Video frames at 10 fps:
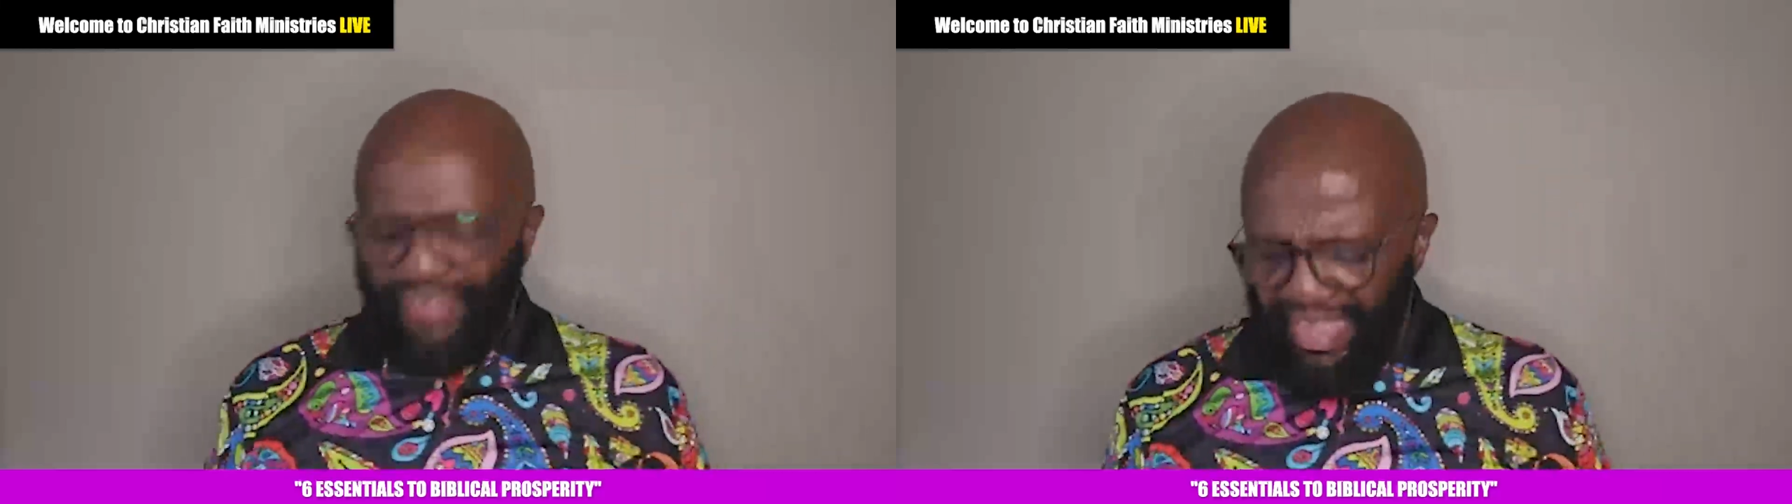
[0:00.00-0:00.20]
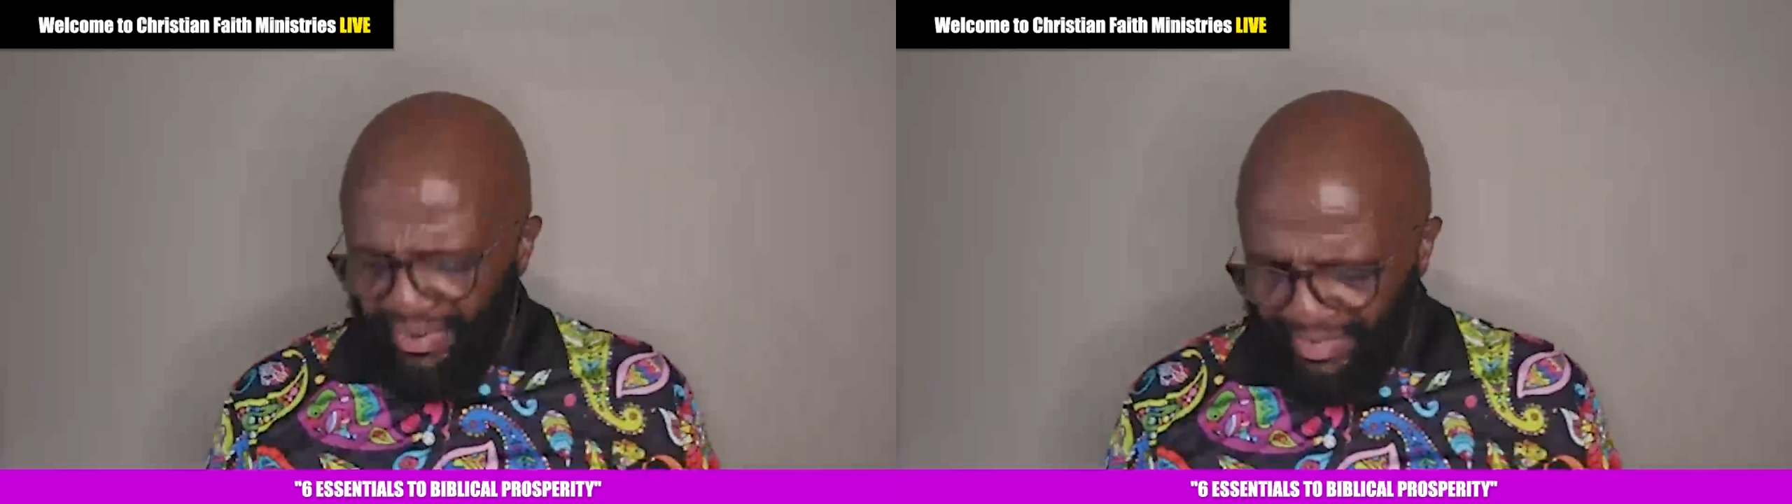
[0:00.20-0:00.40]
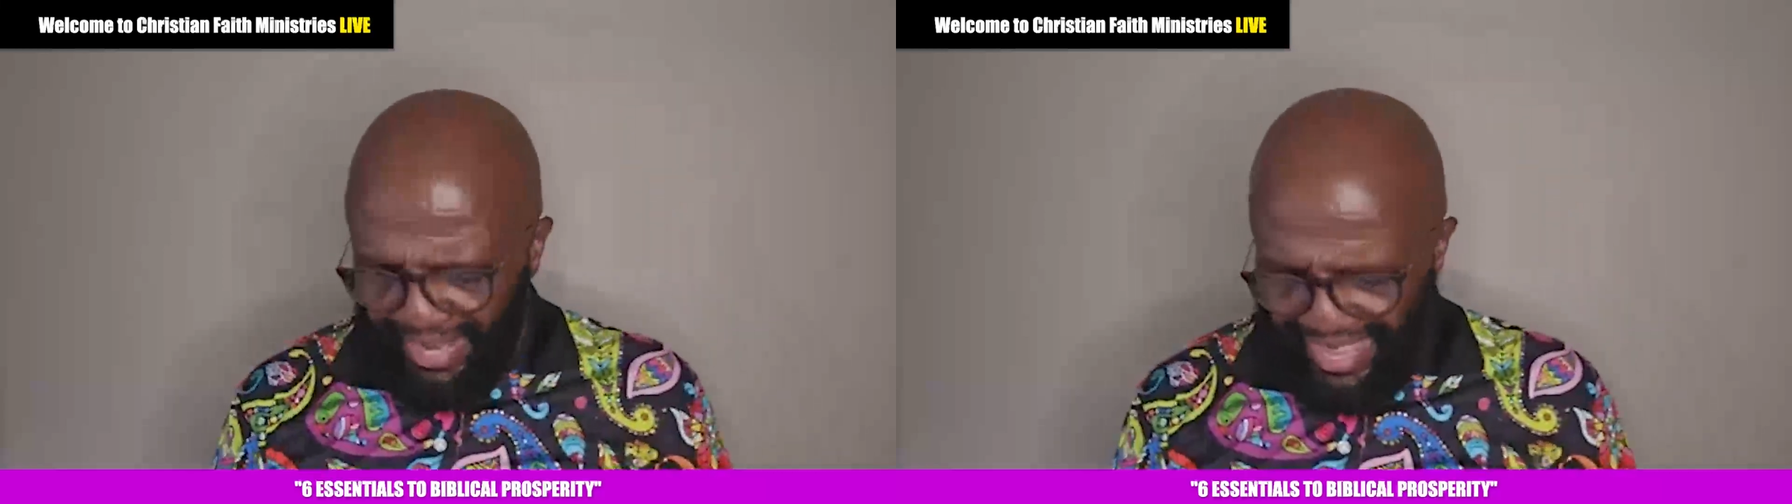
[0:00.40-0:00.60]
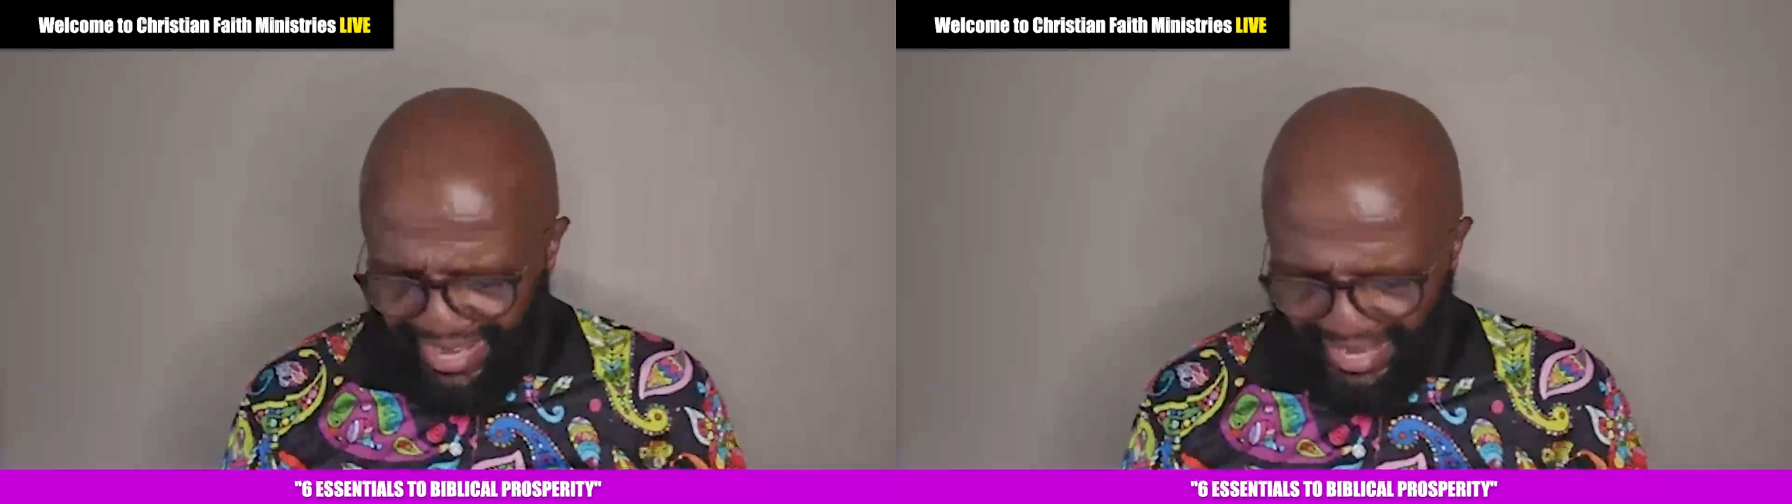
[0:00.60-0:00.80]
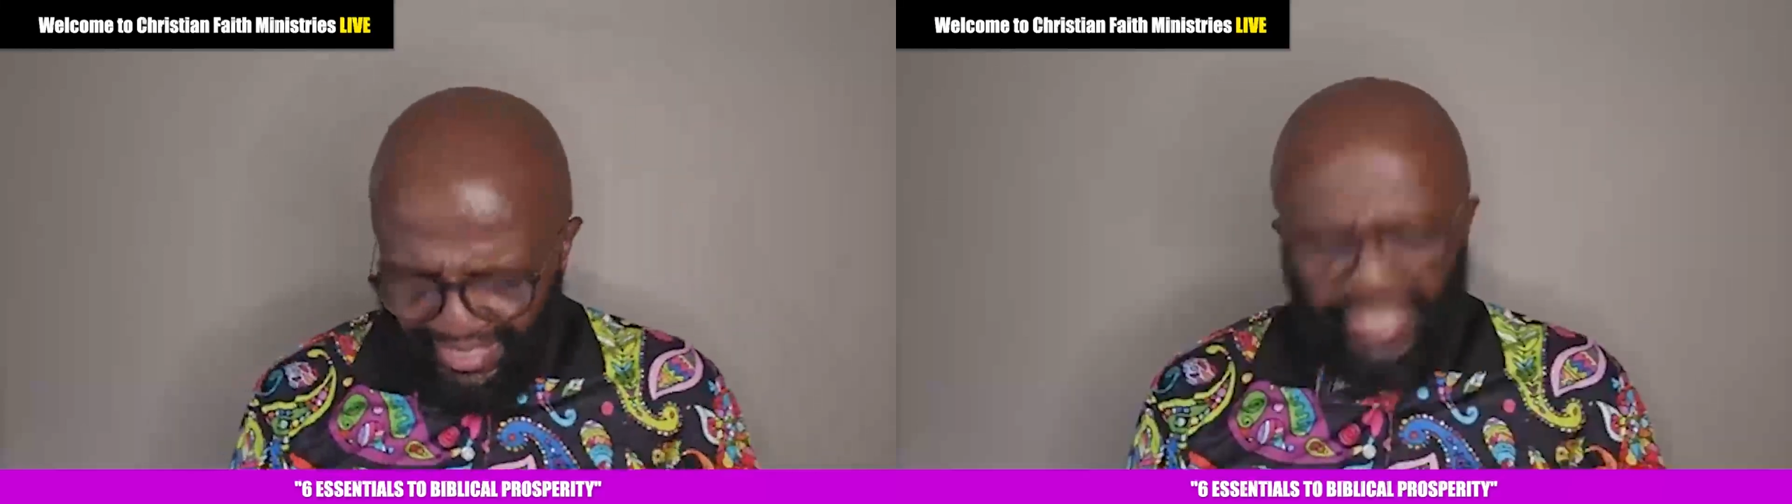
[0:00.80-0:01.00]
of our
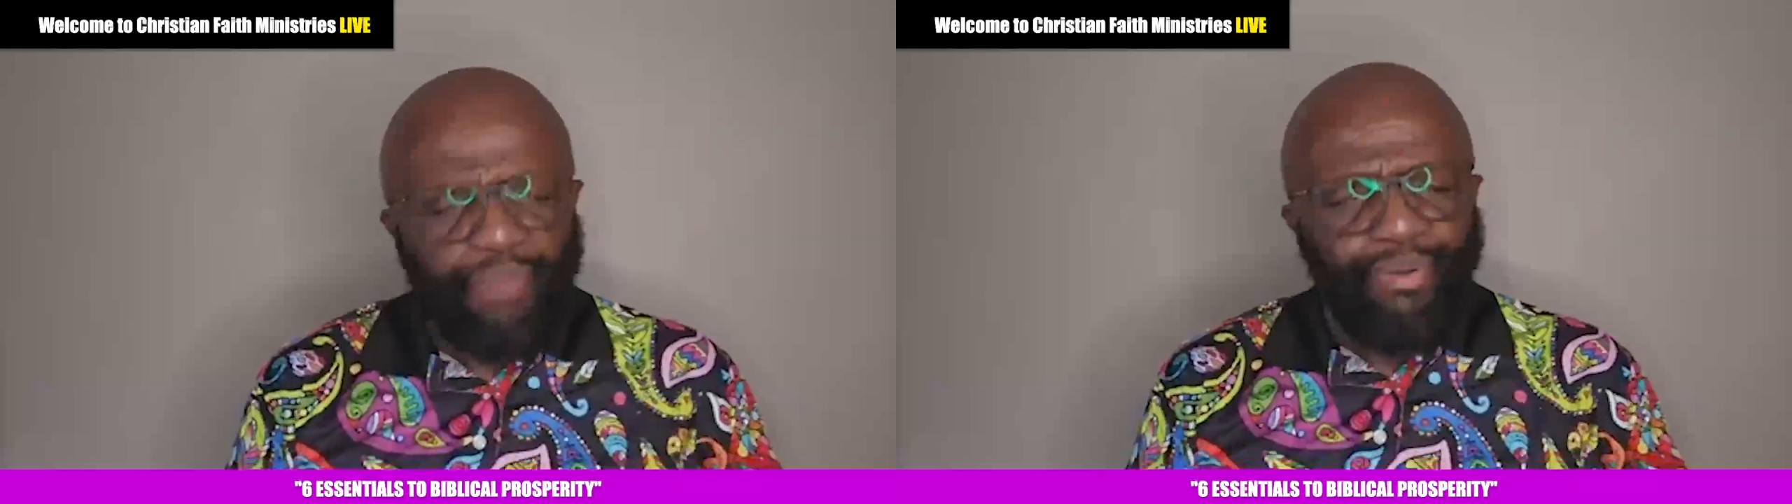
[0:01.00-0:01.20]
God.